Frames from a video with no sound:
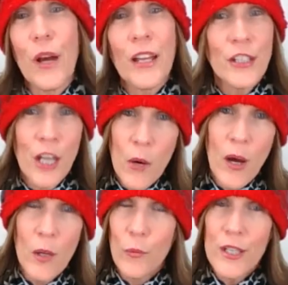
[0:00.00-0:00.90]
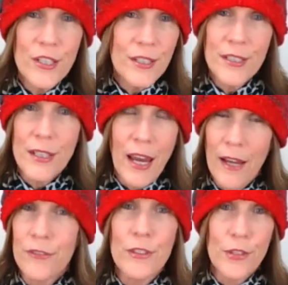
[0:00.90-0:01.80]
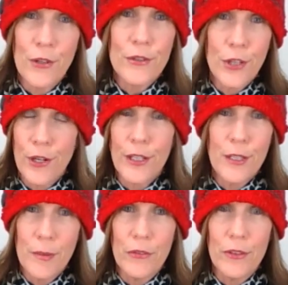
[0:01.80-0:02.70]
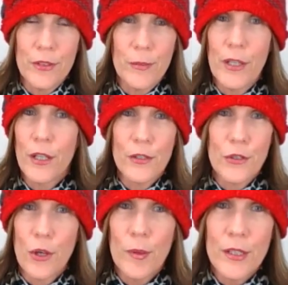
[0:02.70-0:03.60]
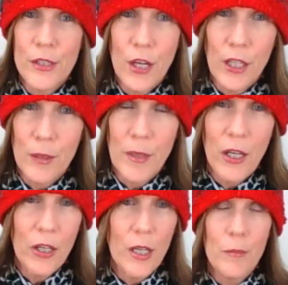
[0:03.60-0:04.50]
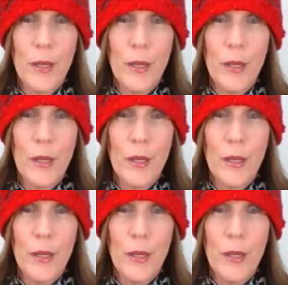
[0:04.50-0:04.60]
and you know what, we just have to start talking about this because nobody's talking about it,